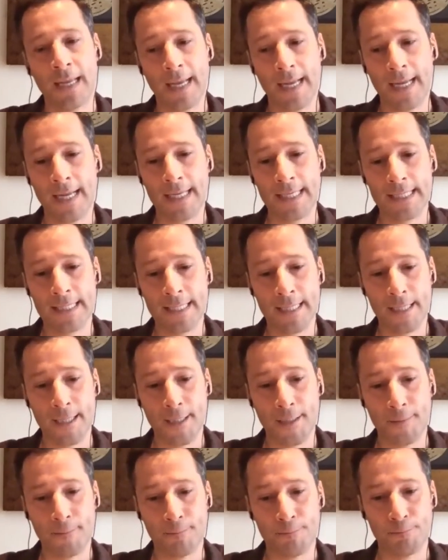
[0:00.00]
And
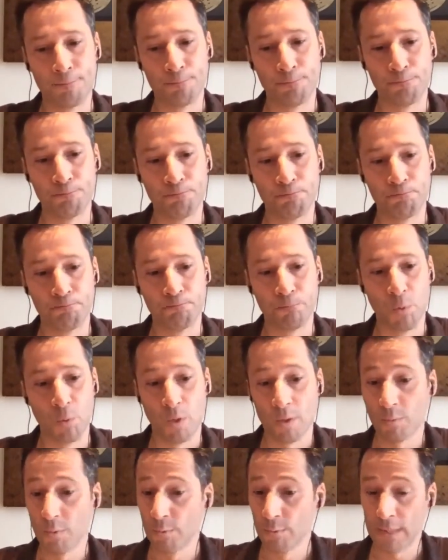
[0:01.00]

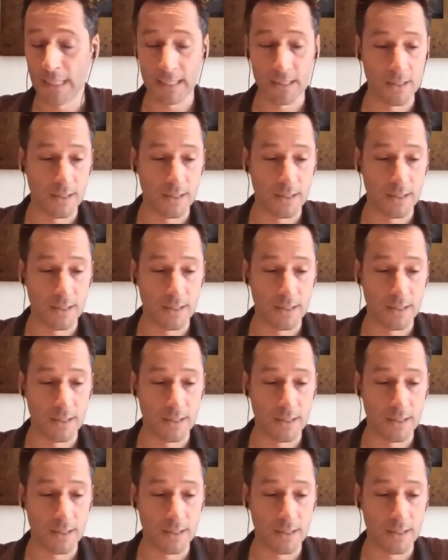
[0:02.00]
what we would like